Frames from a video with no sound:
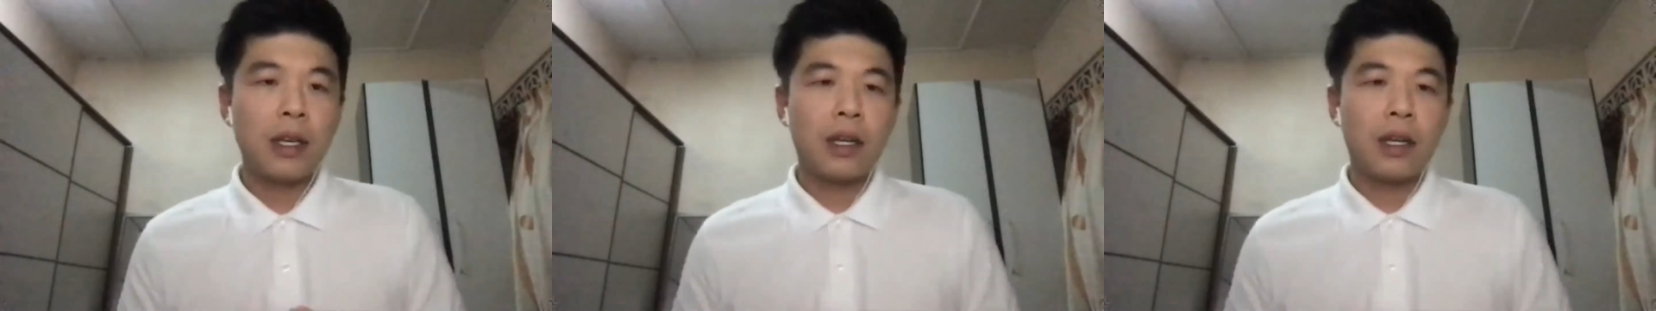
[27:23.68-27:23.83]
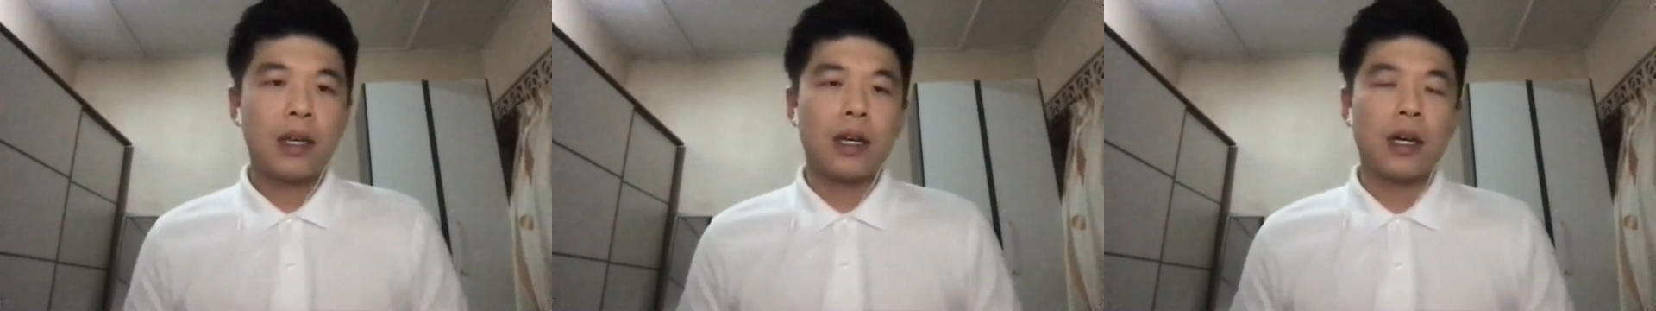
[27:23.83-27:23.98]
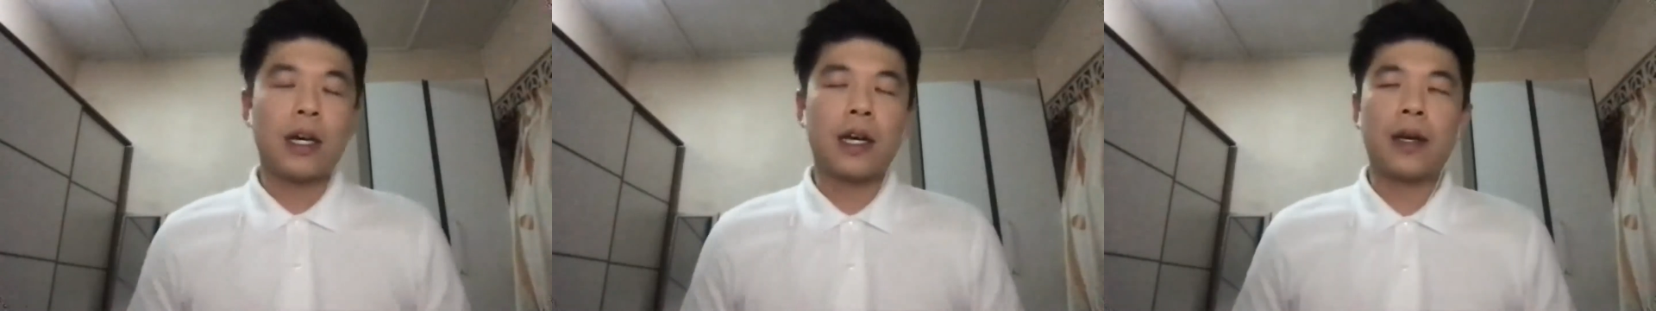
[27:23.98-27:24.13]

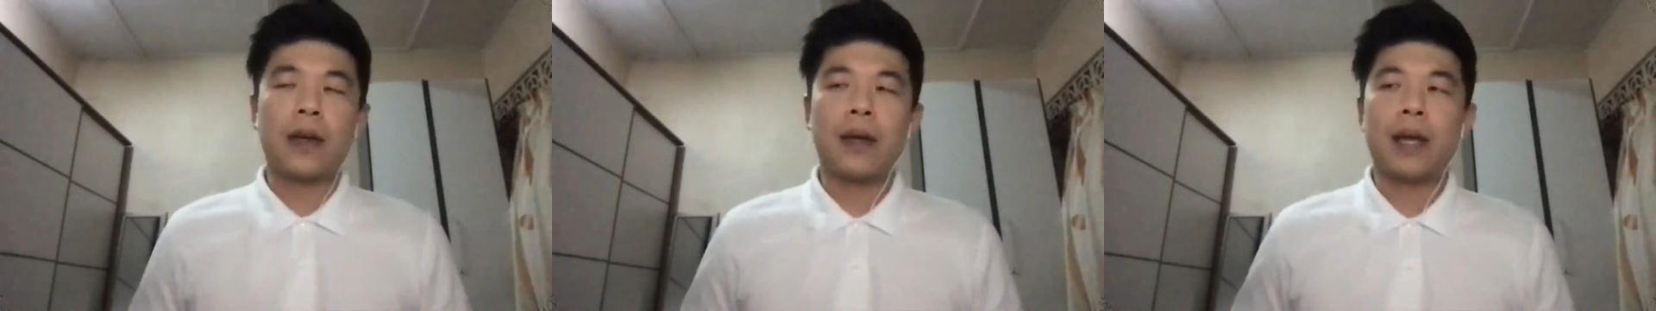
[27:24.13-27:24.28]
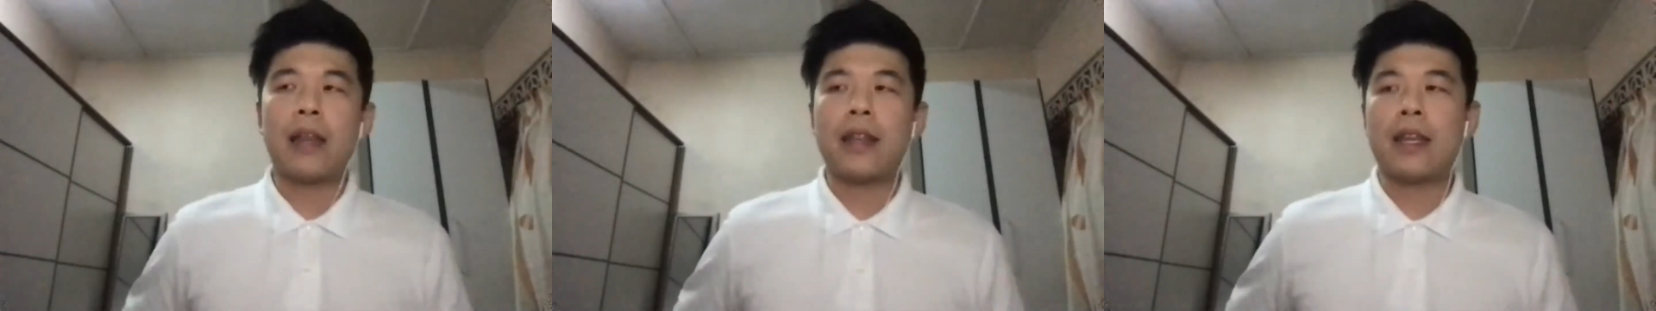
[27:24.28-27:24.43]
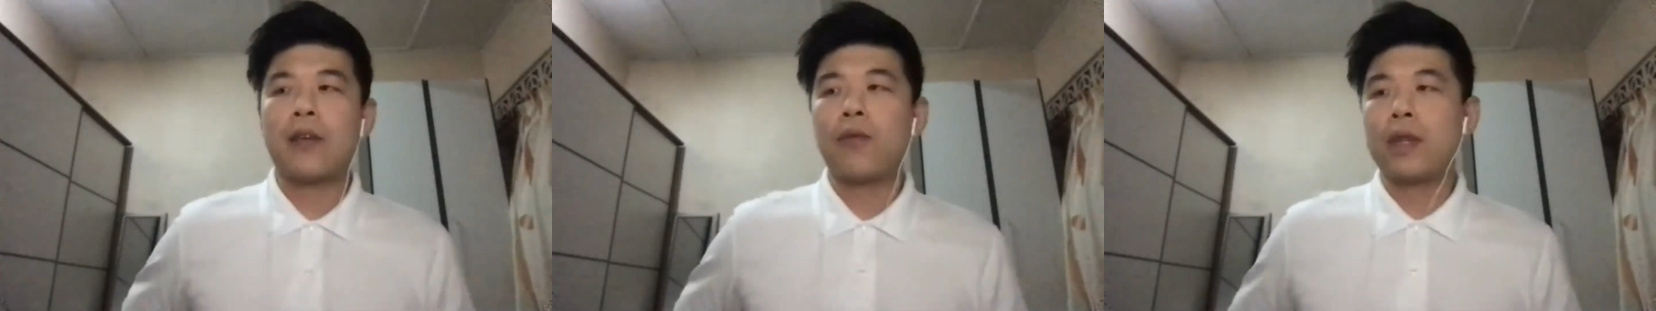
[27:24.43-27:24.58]

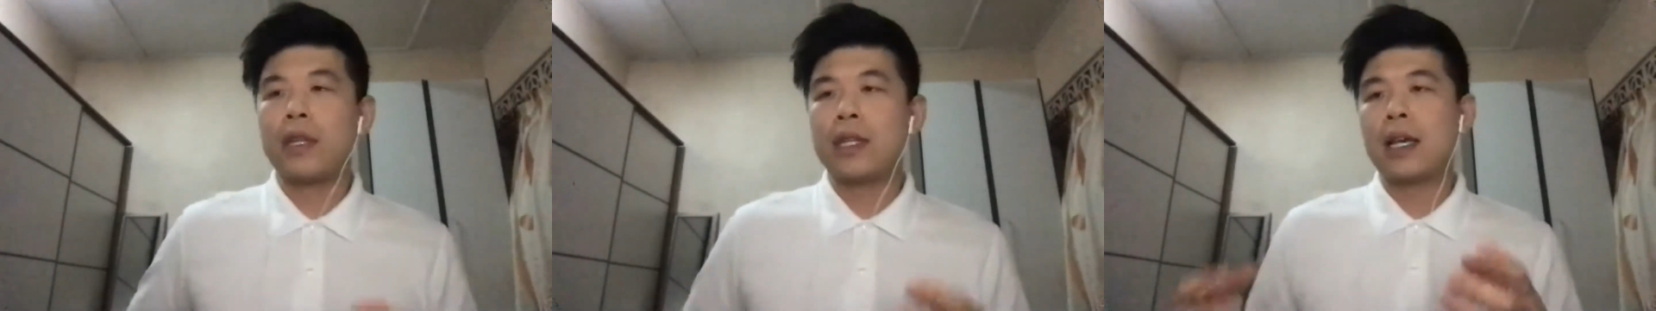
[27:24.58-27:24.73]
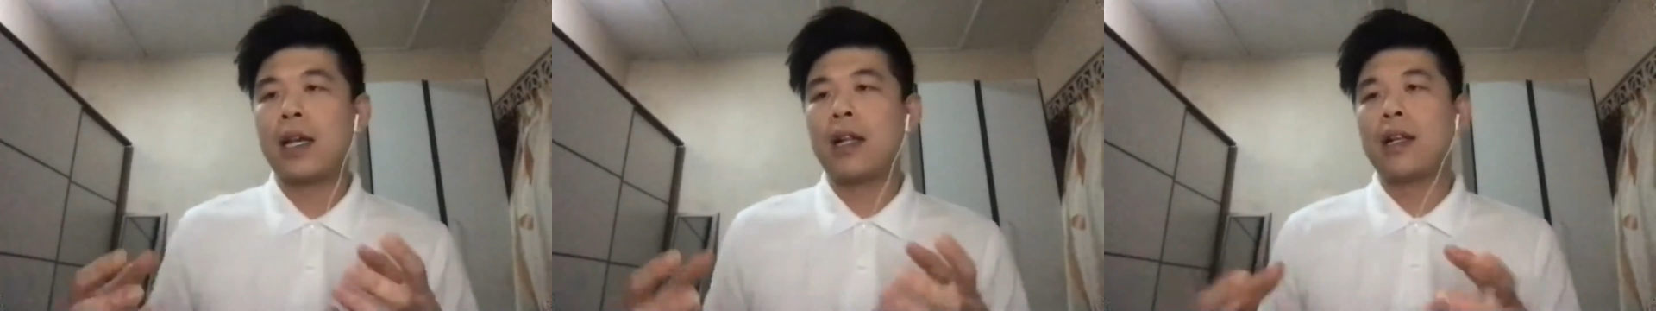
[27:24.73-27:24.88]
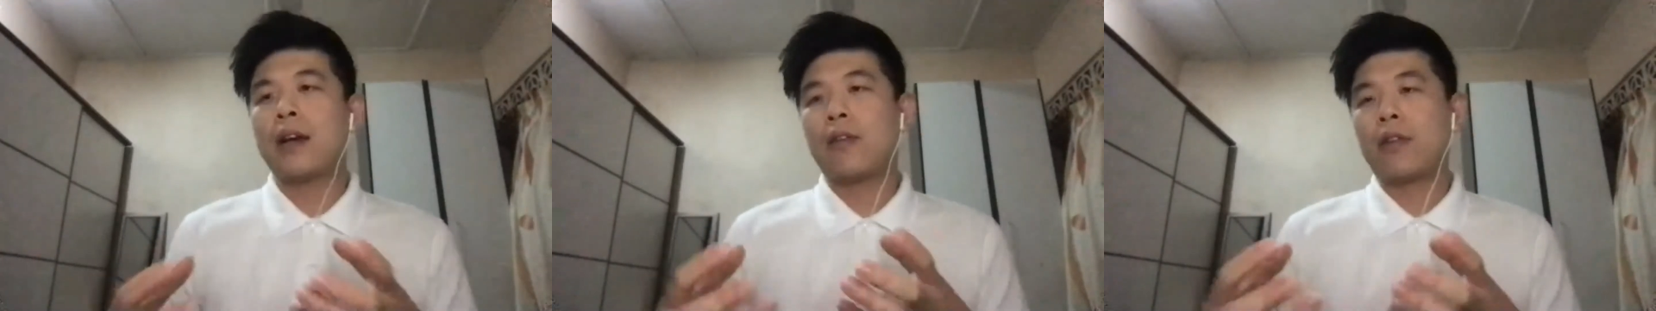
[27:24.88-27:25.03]
and then we
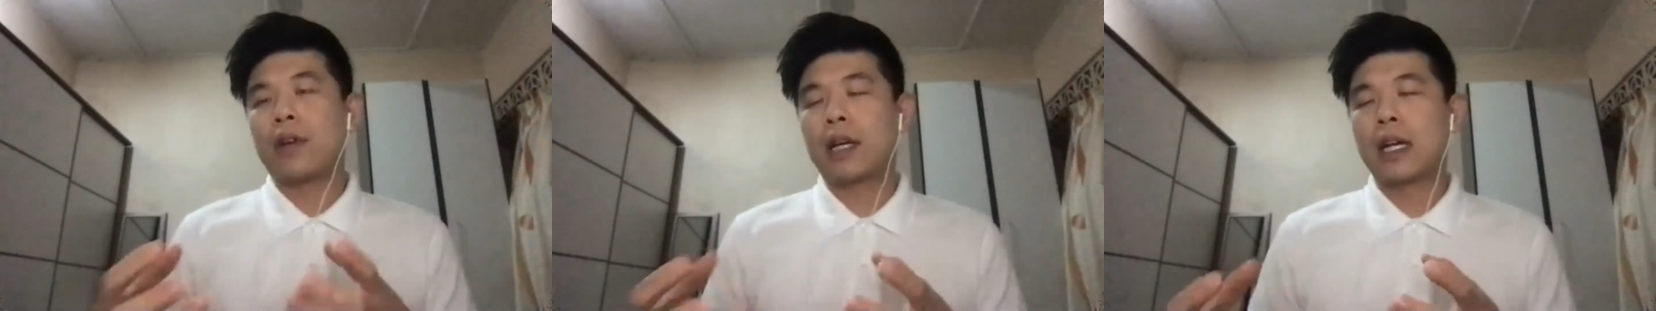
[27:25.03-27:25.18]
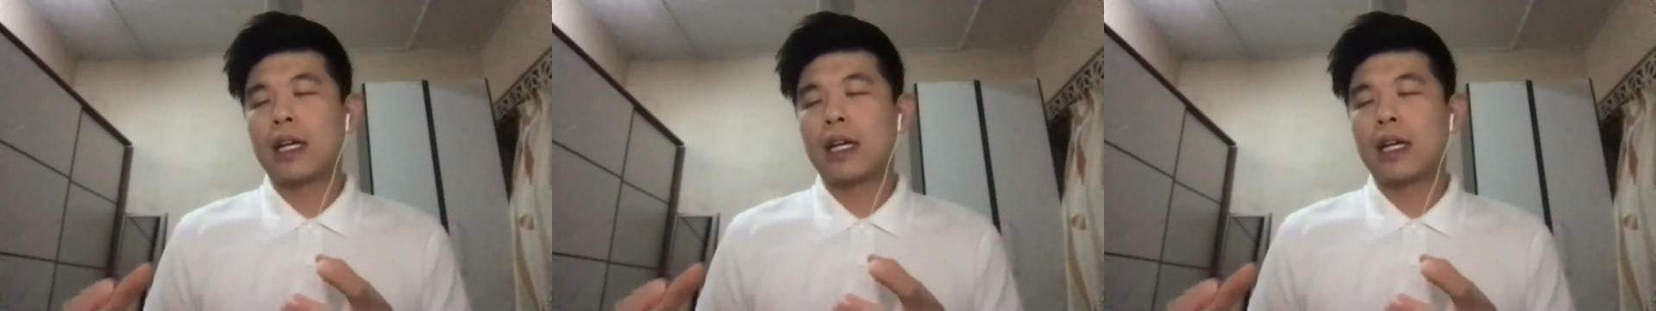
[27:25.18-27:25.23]
tell our